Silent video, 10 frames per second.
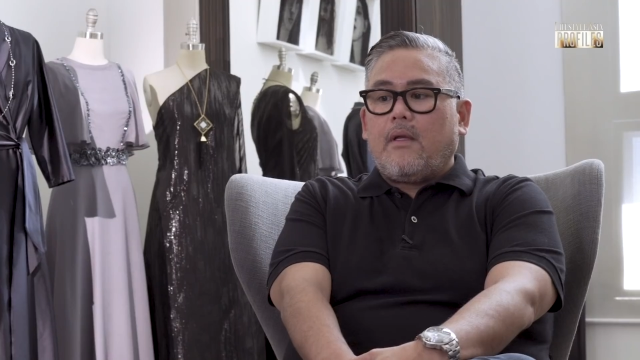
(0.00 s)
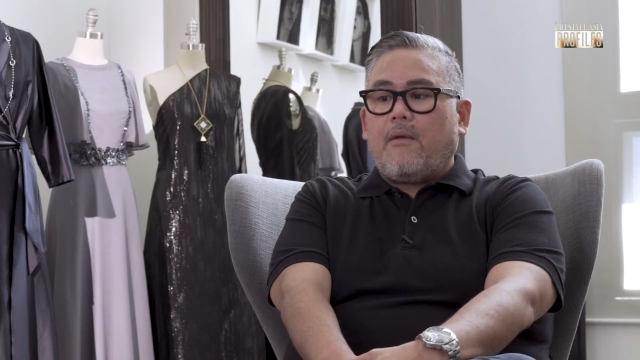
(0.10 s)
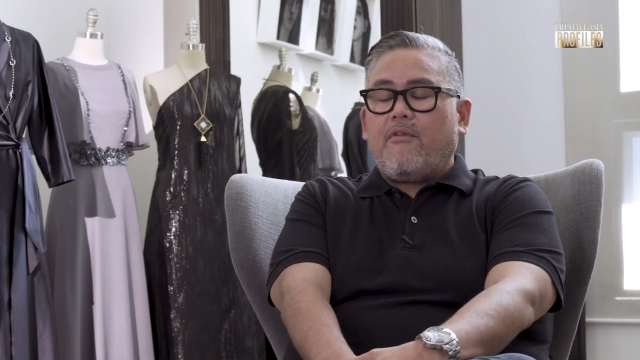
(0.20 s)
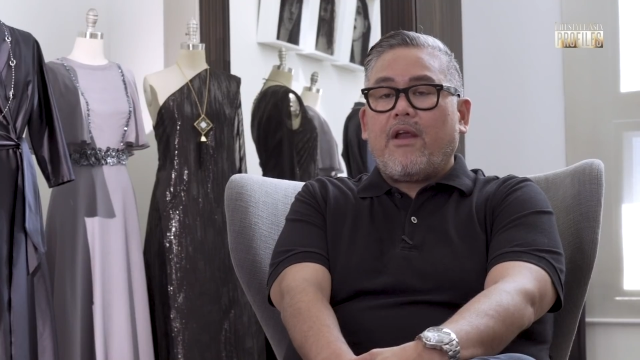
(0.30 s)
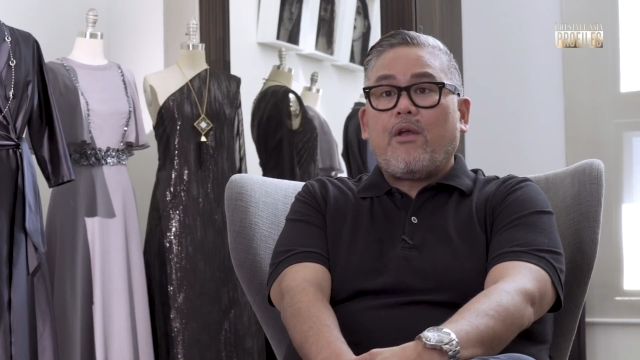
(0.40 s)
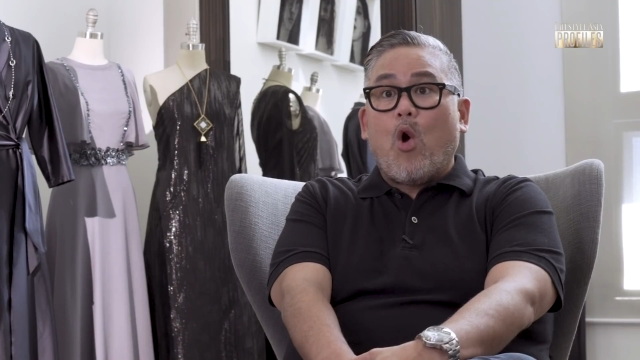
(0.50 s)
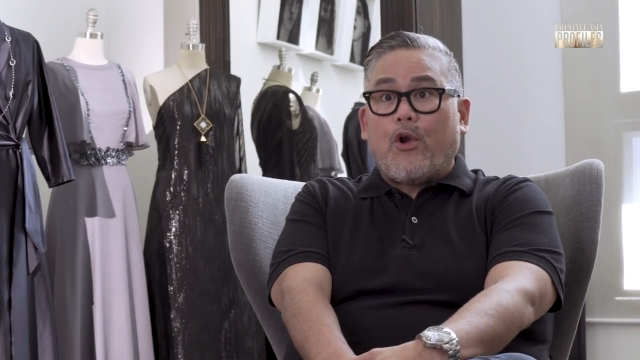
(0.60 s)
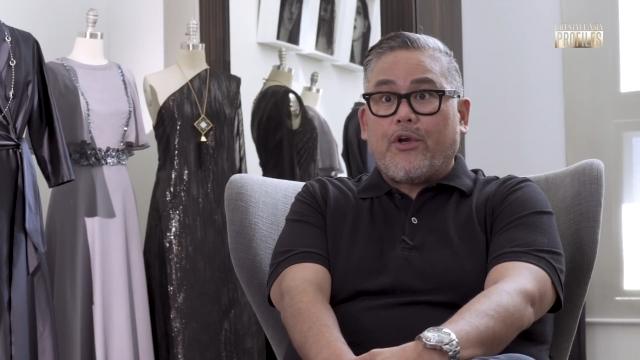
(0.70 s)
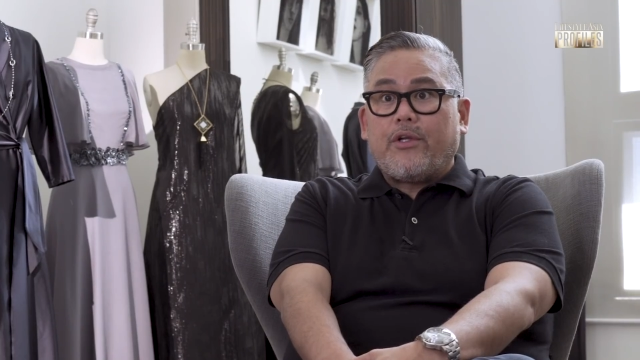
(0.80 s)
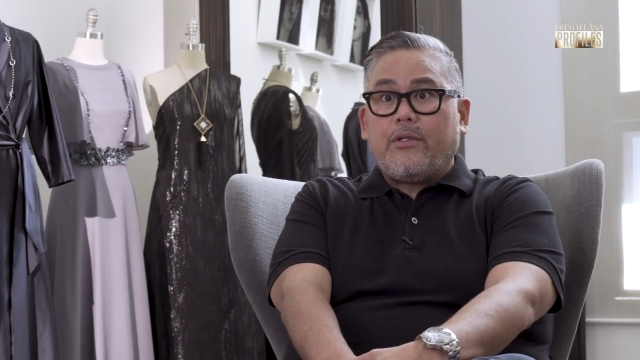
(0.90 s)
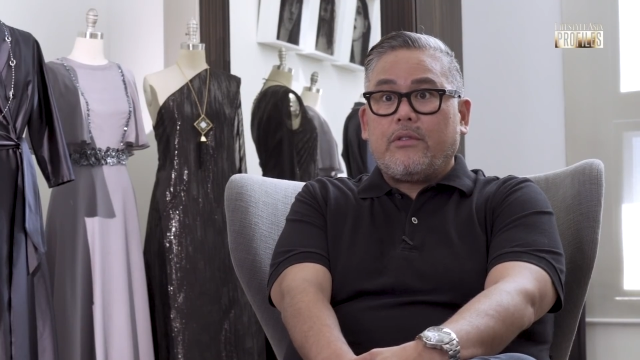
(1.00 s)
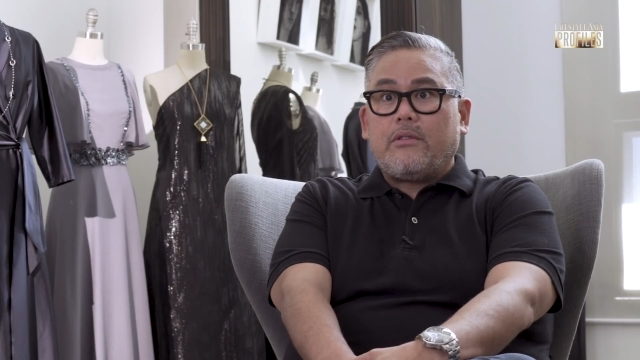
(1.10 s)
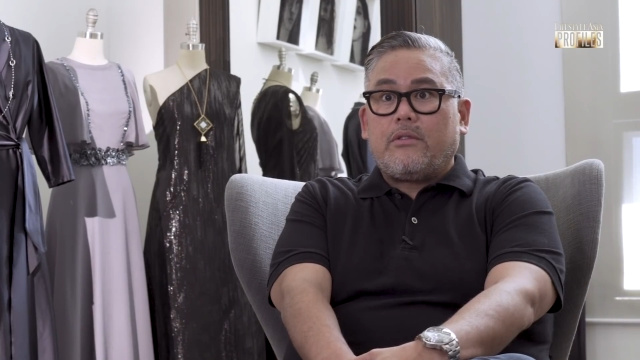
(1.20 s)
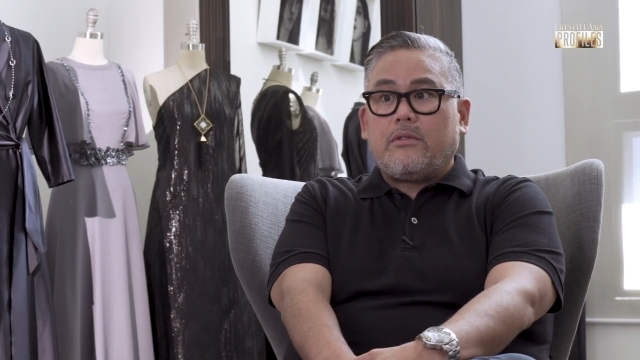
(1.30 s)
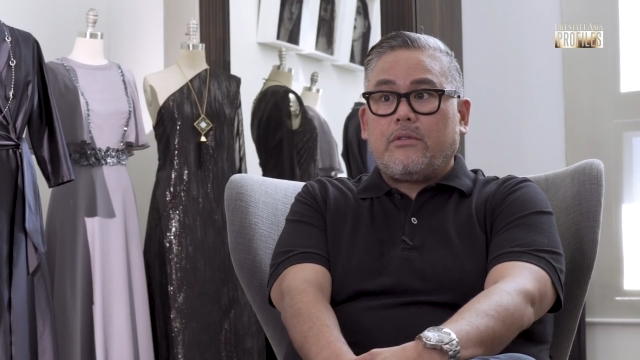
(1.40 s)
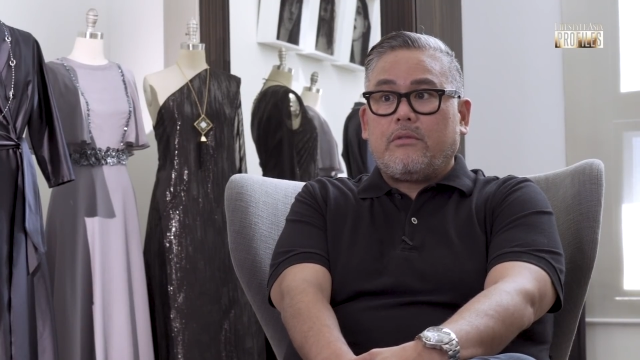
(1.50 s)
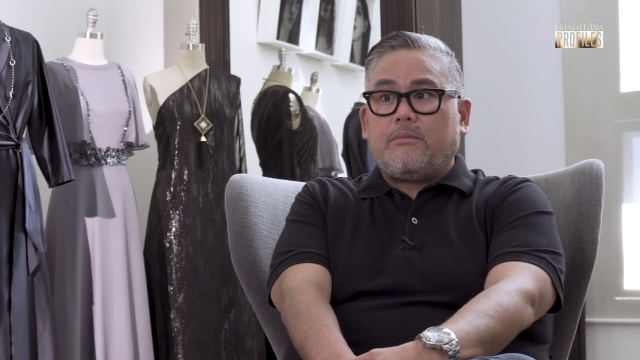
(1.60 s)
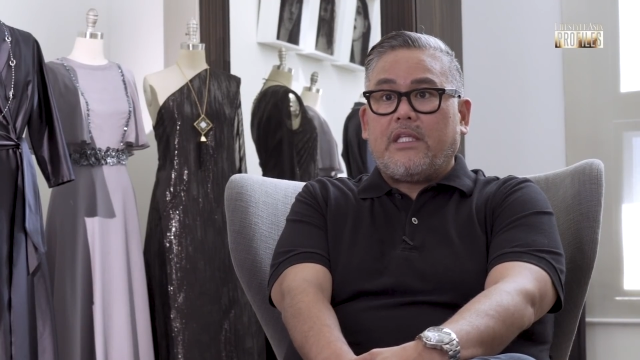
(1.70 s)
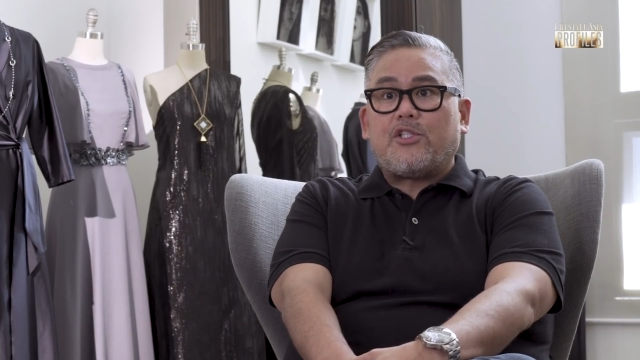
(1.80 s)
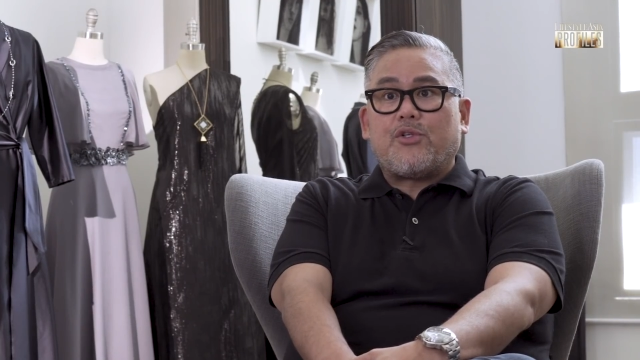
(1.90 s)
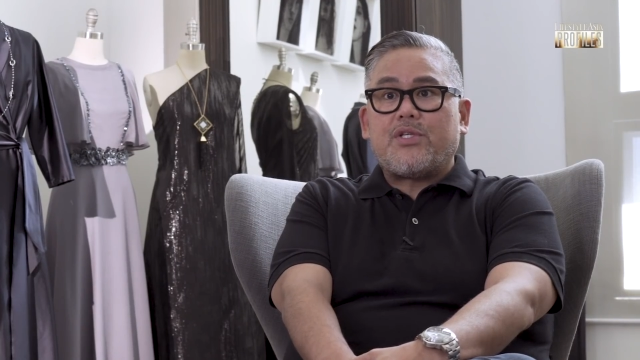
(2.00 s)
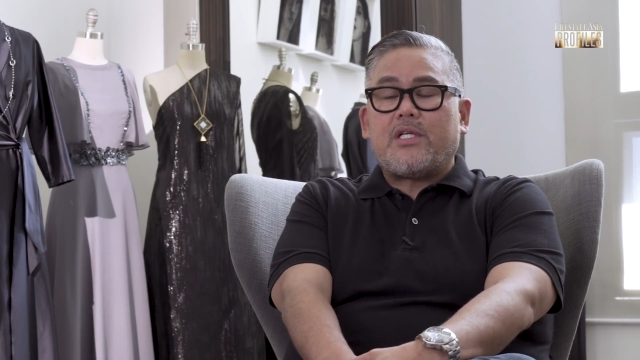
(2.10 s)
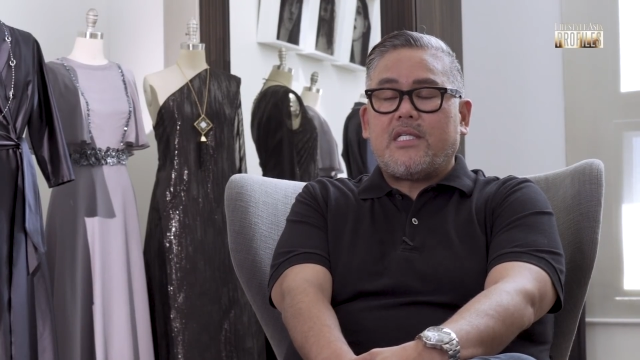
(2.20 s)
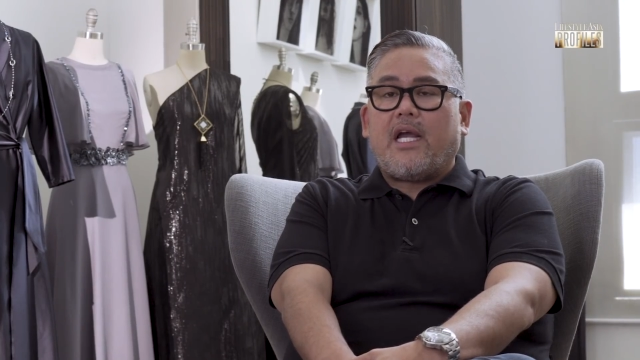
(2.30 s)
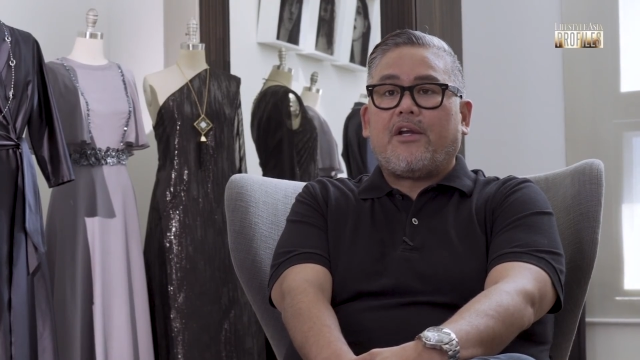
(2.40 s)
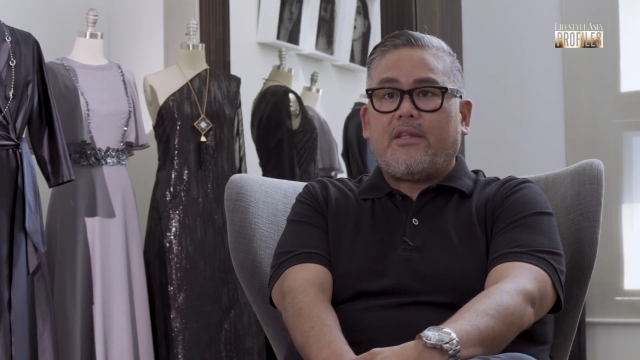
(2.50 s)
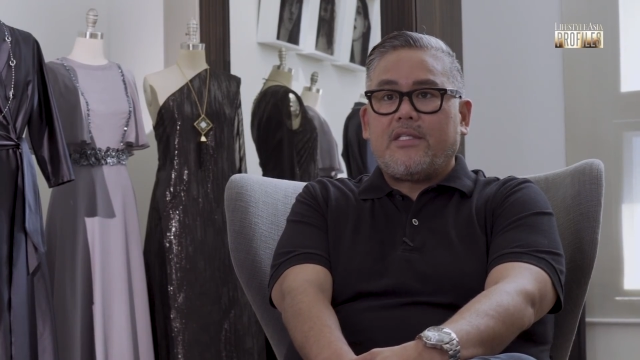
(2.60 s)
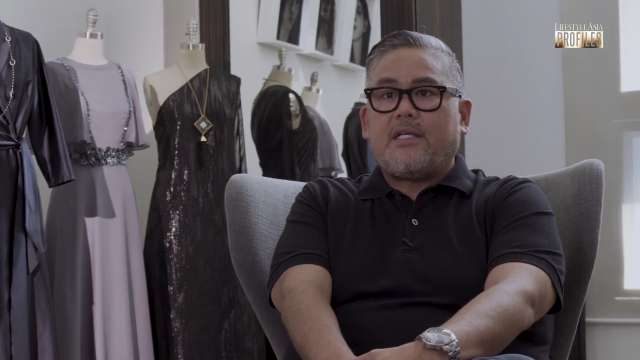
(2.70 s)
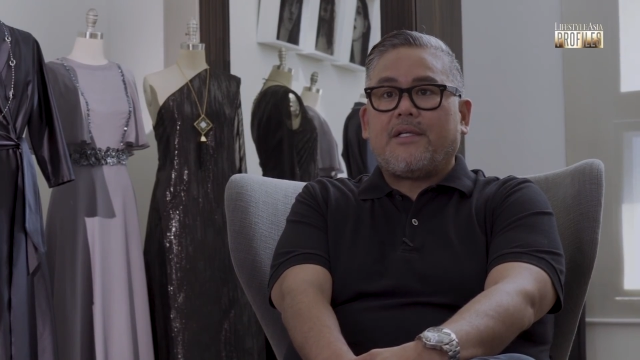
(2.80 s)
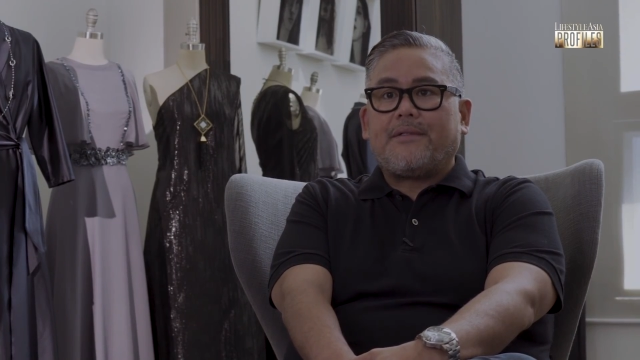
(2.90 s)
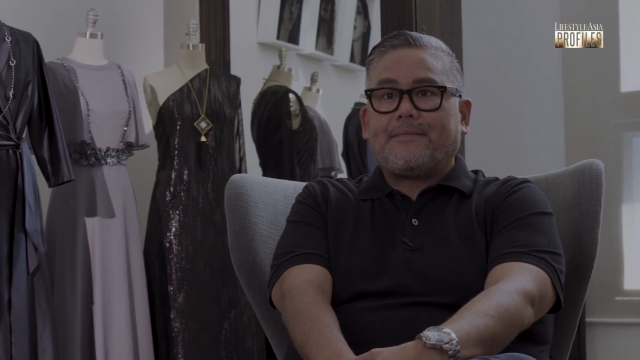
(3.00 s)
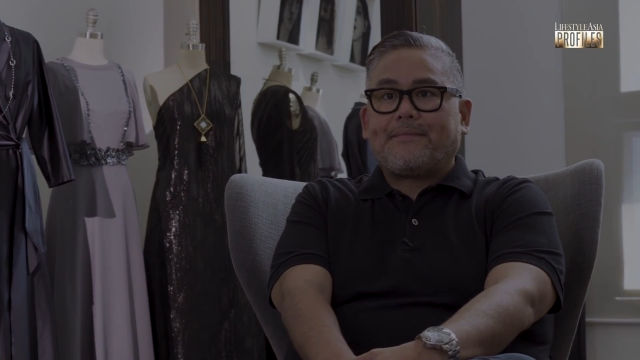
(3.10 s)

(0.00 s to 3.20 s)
I'm very honored to be the chosen designer this year.